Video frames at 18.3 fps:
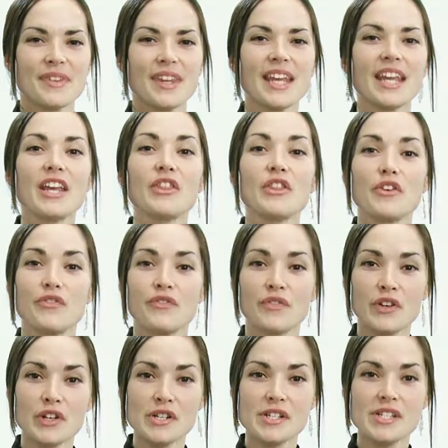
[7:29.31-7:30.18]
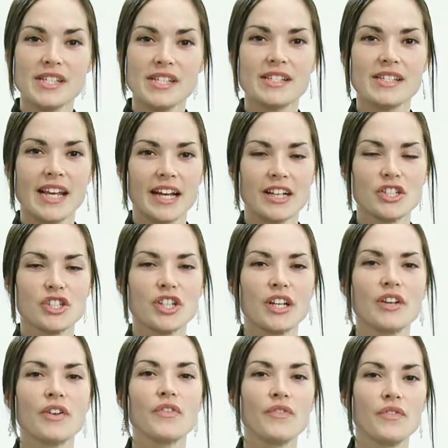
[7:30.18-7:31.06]
In the first
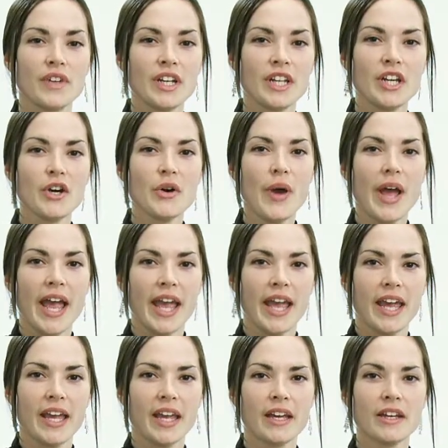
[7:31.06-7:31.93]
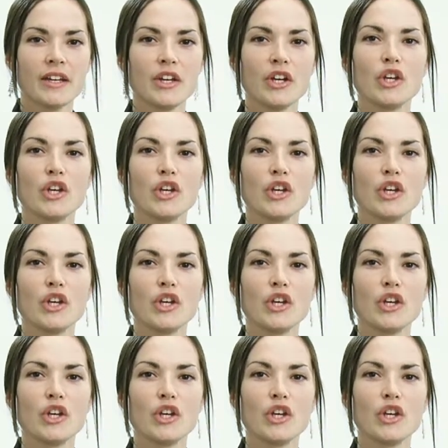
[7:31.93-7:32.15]
section, video A,